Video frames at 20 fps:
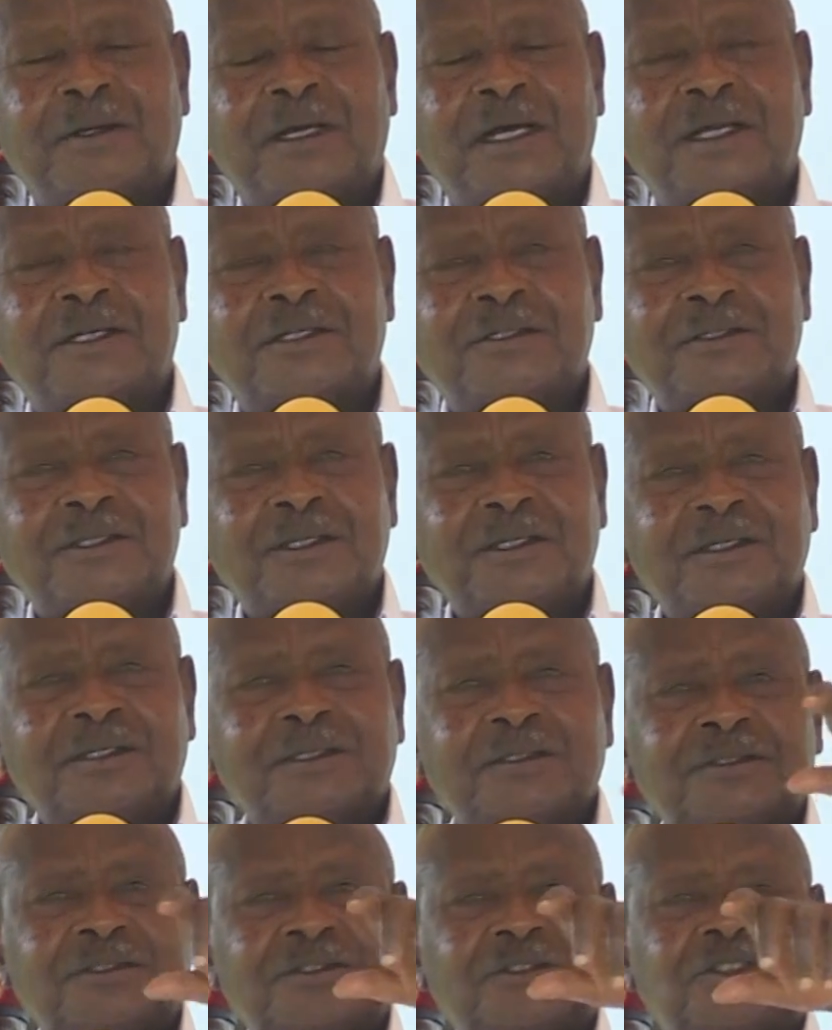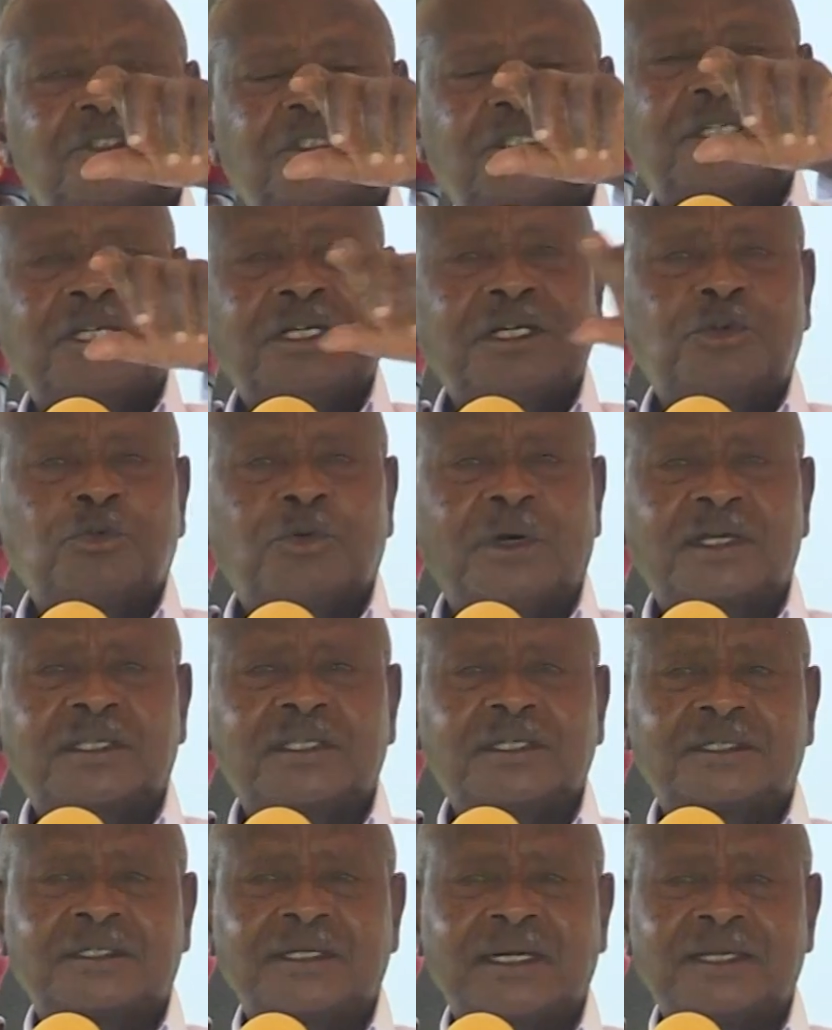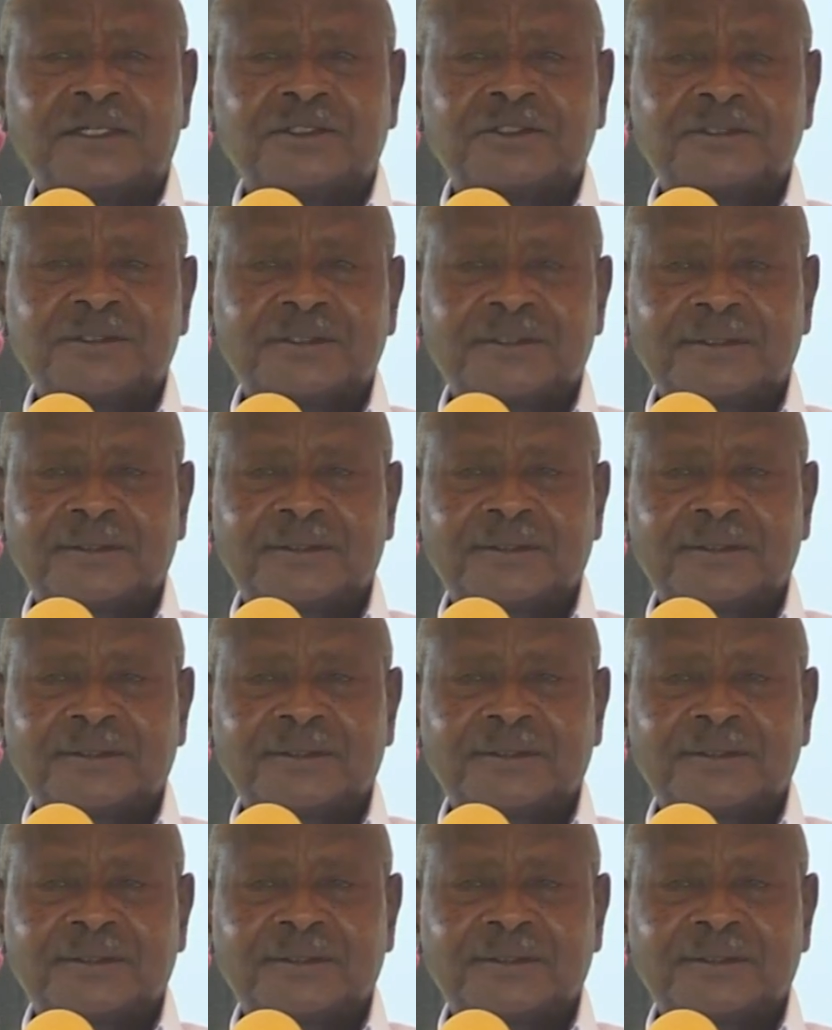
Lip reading: And the skilled working class.